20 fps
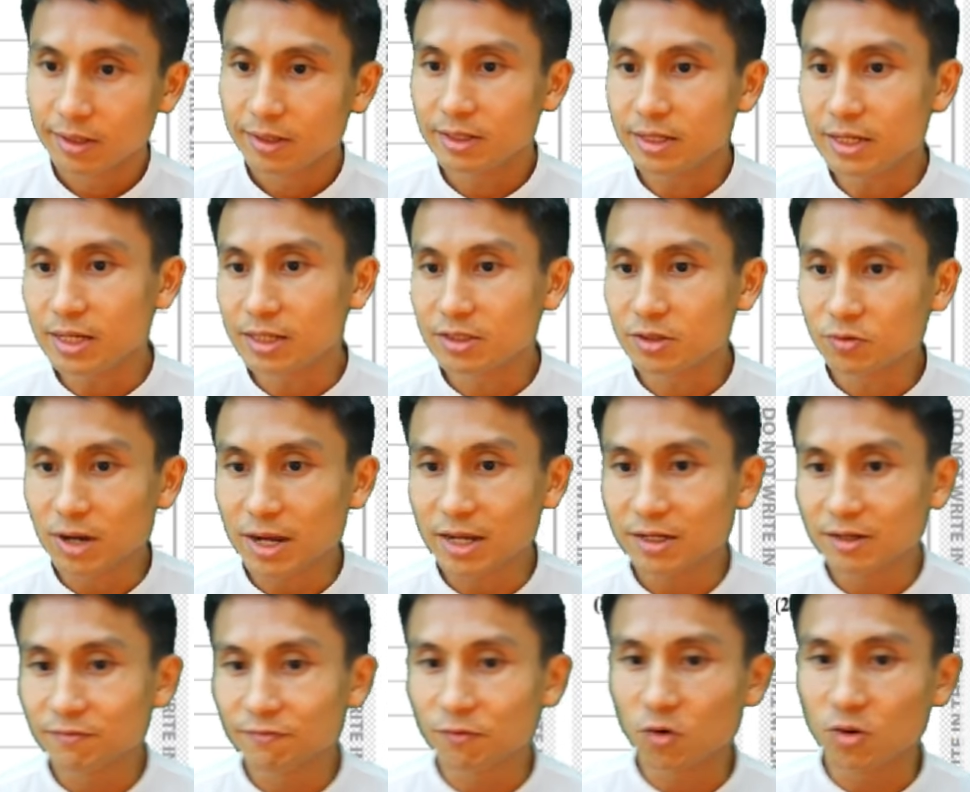The
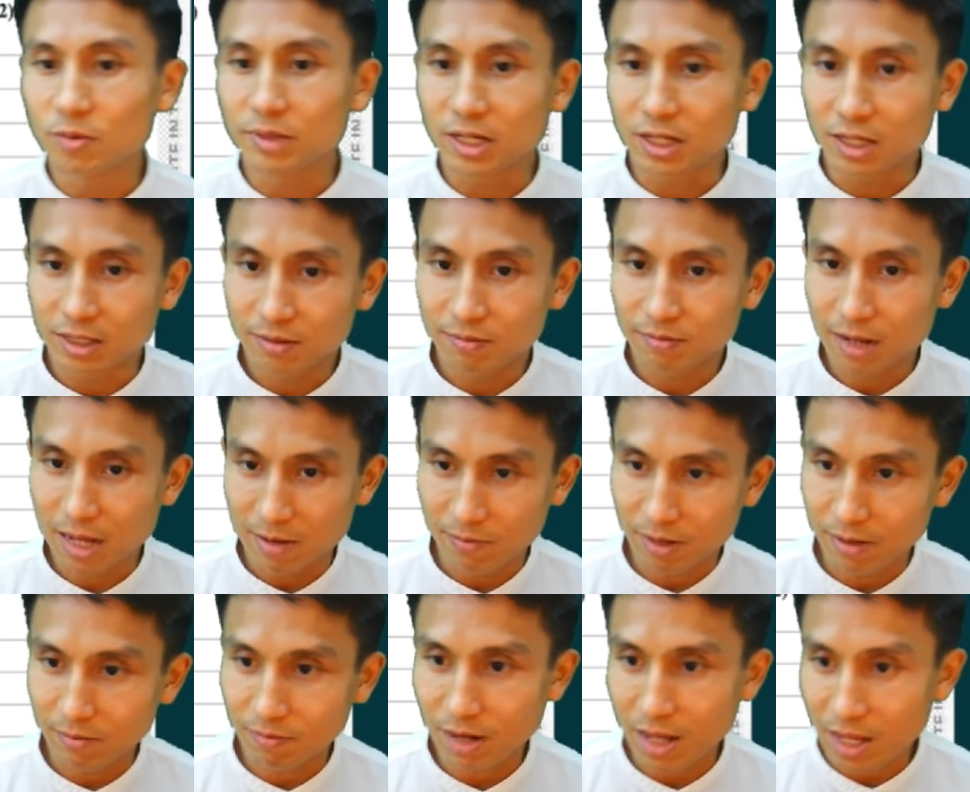iterative formula, blah,
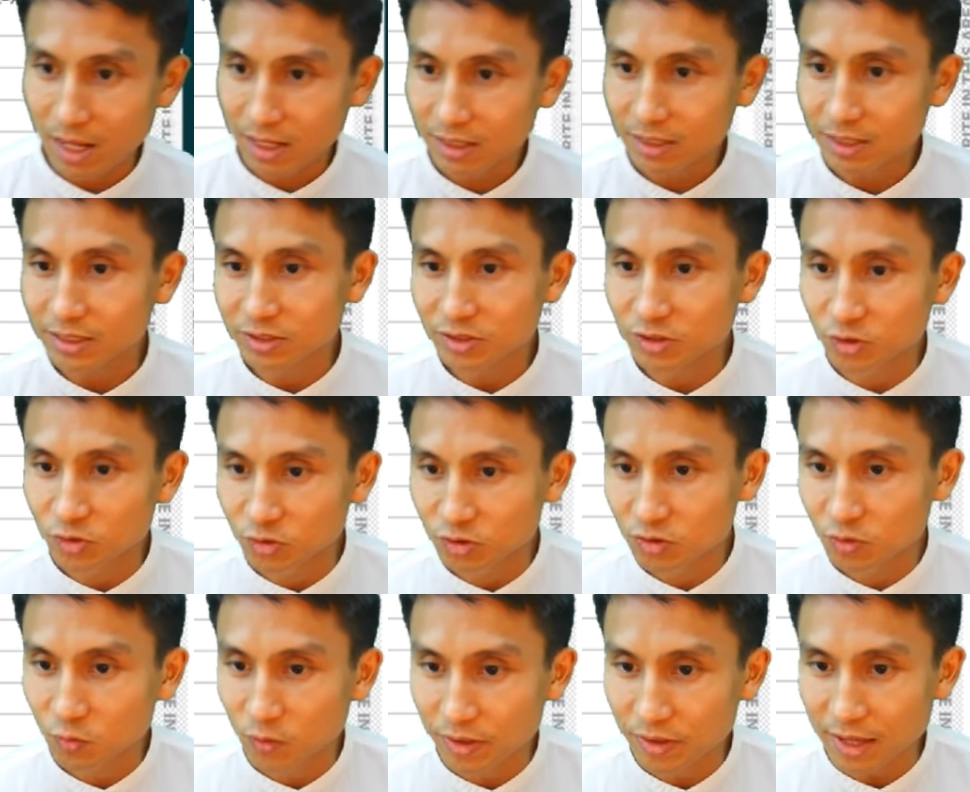blah, blah, is
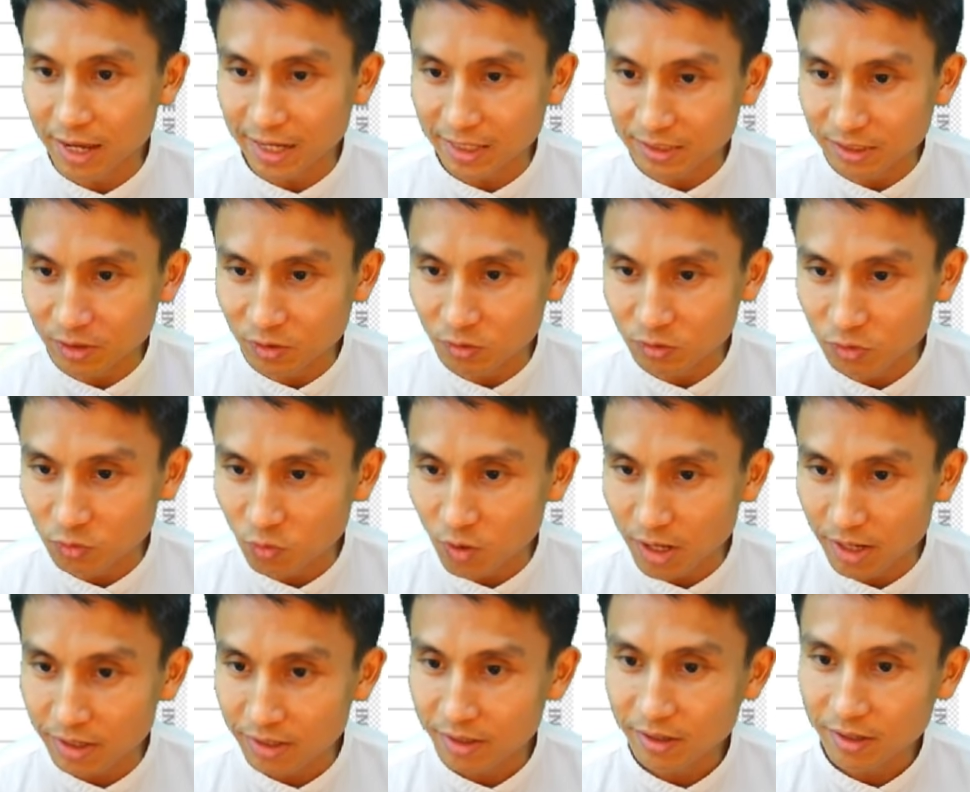used with x equals
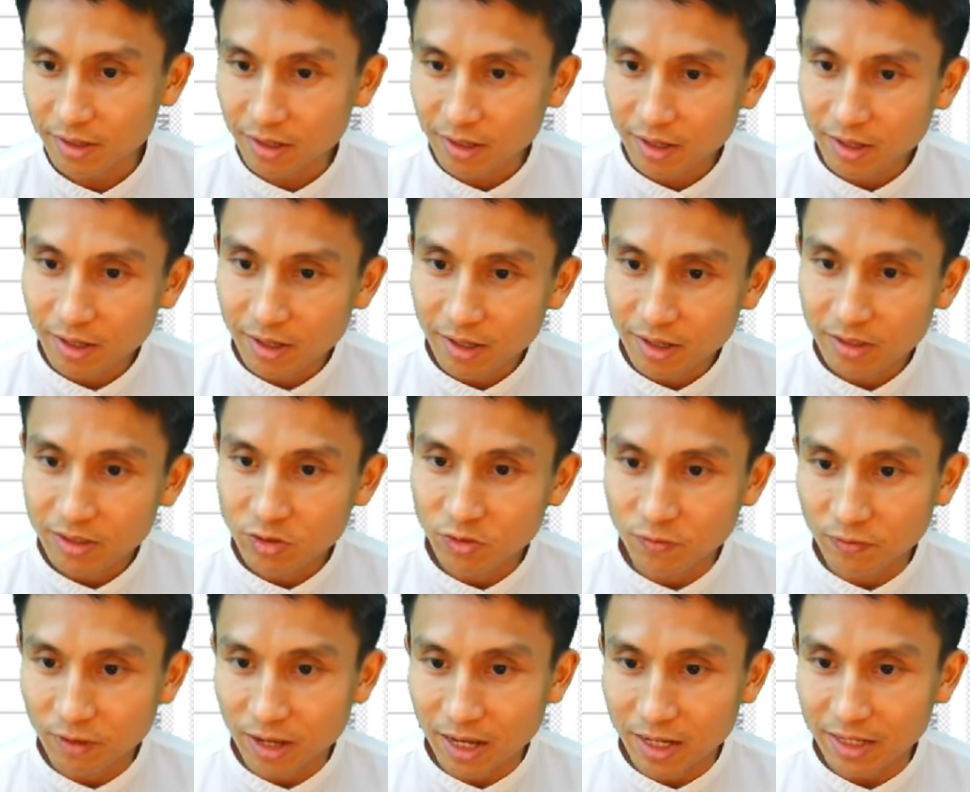1 to
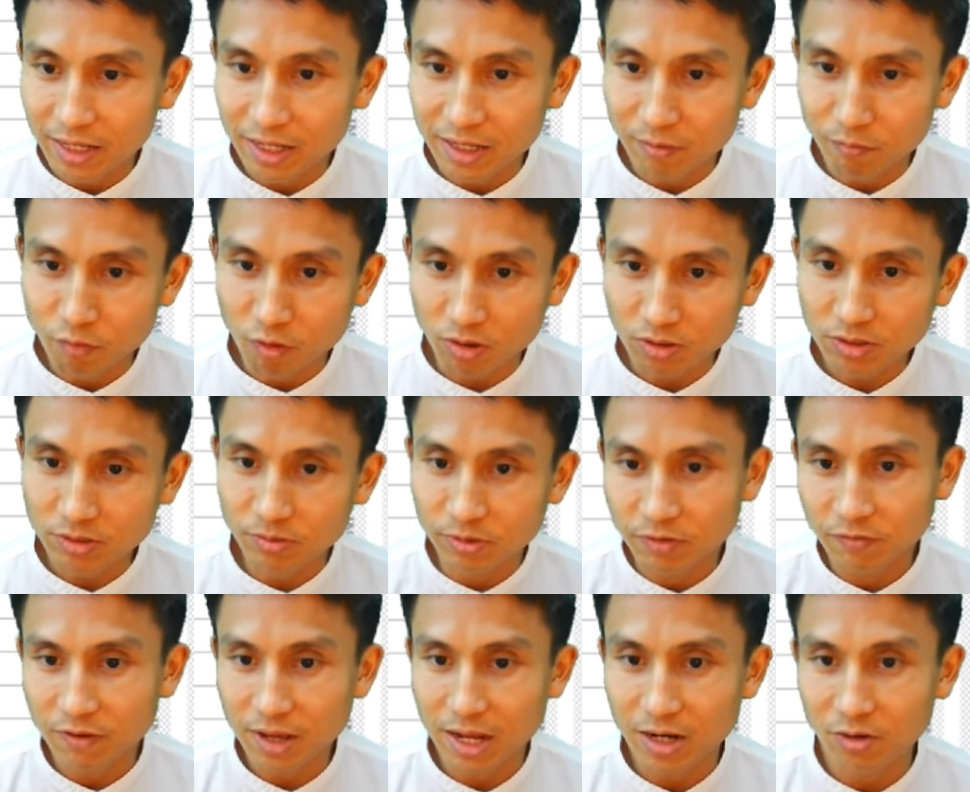find an approximate
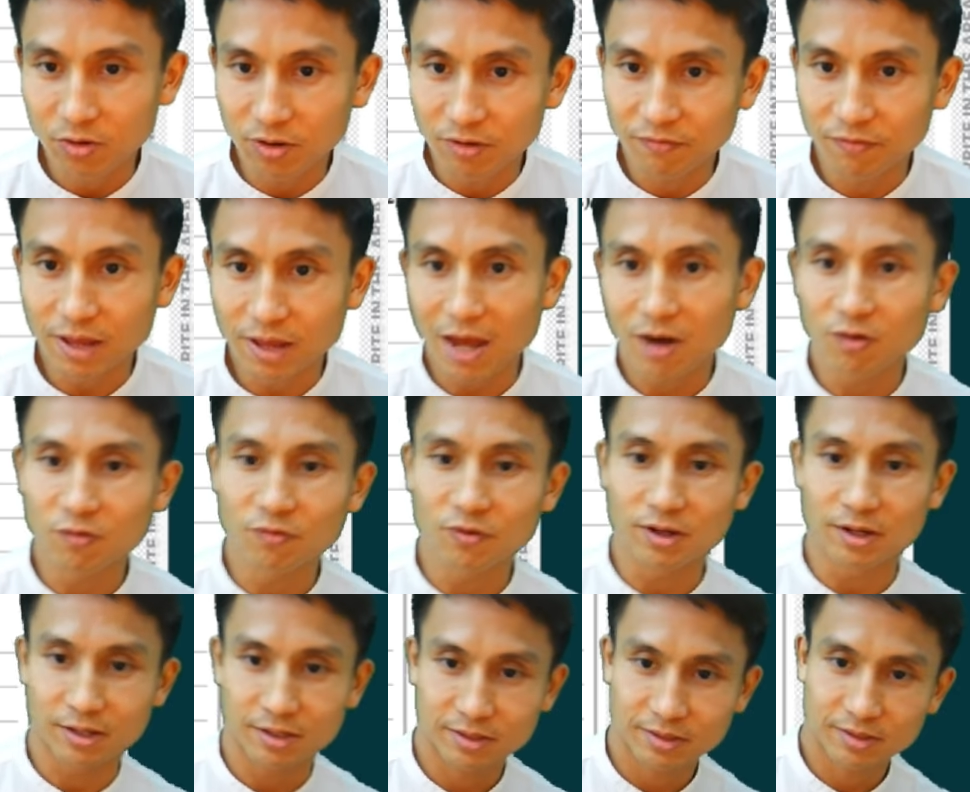value of
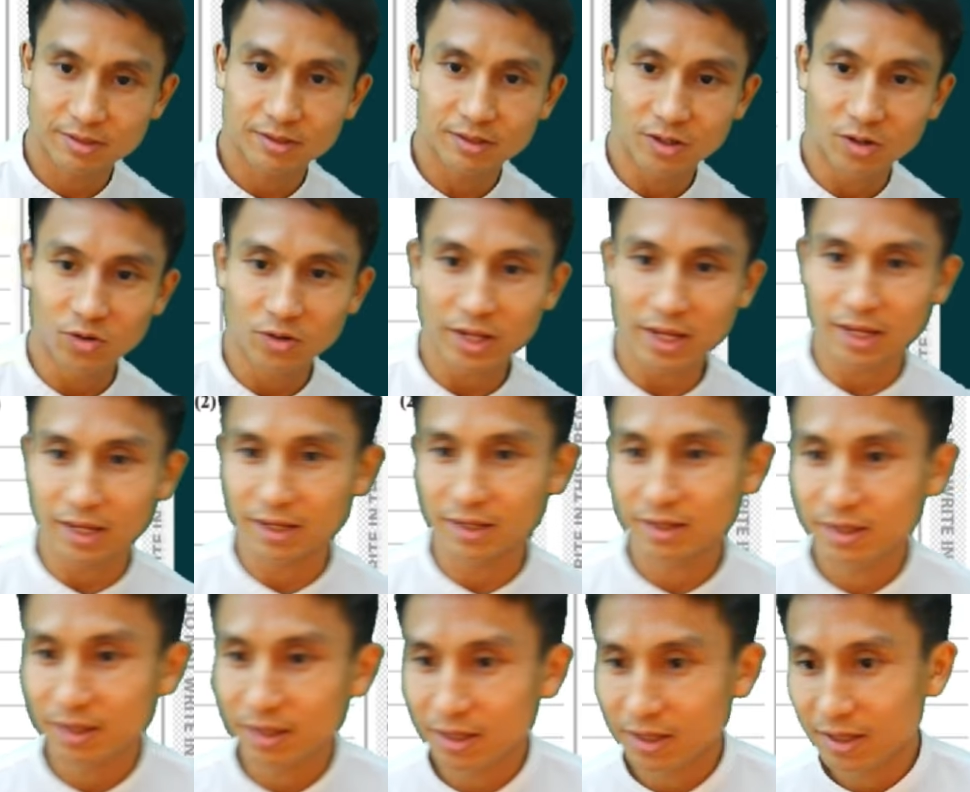alpha. Okay,
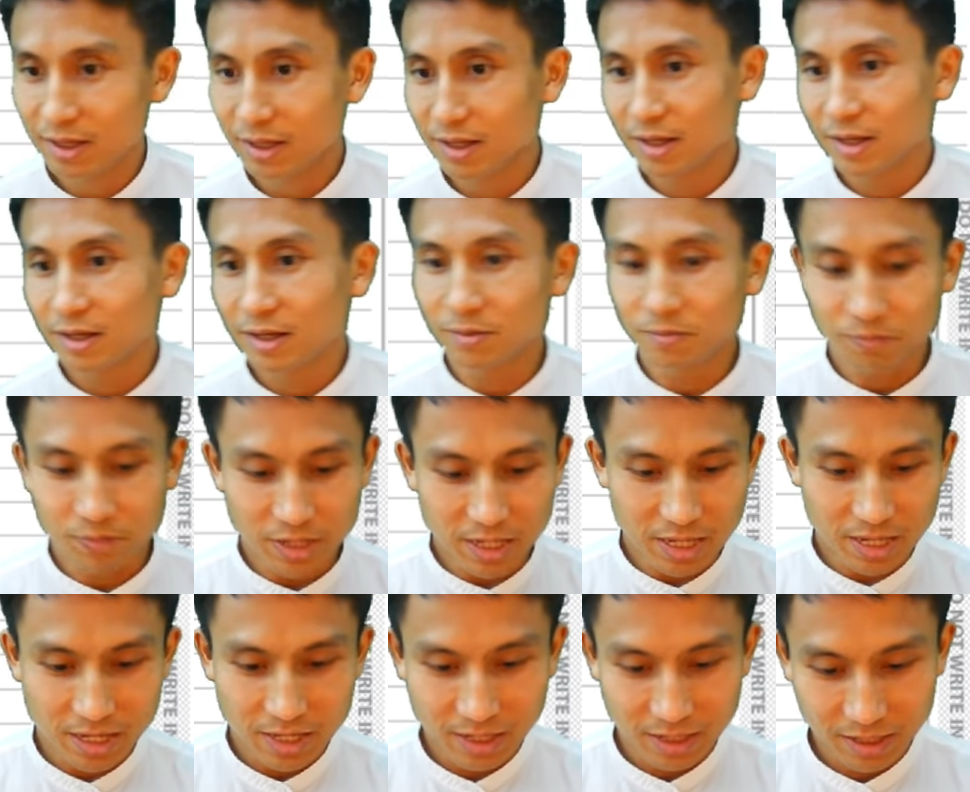
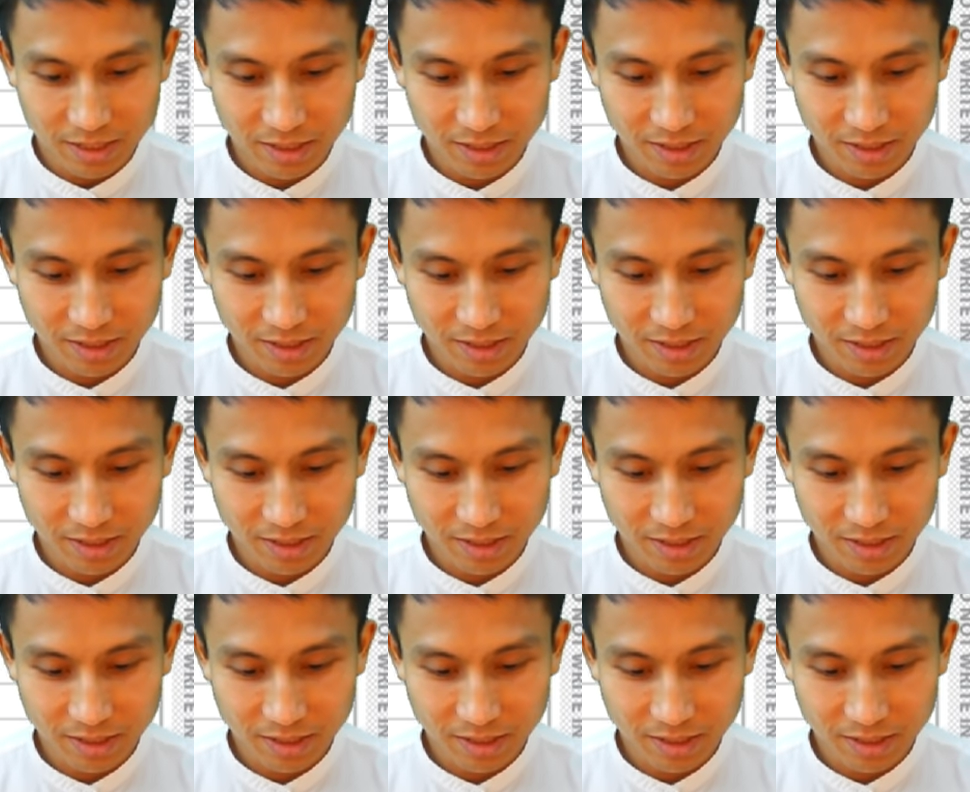B,